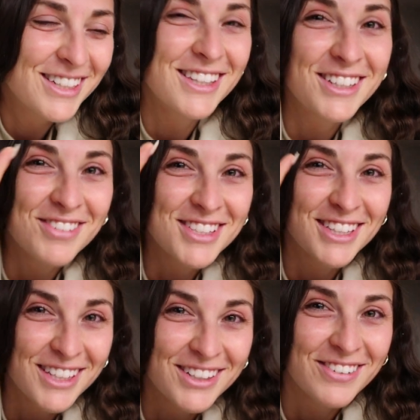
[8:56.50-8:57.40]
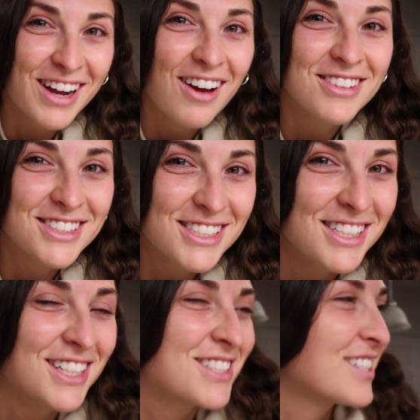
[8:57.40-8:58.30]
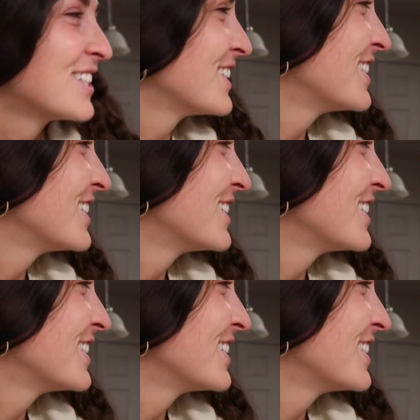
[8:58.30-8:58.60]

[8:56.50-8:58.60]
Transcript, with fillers: Good thing it wasn't legal when I was a teenager.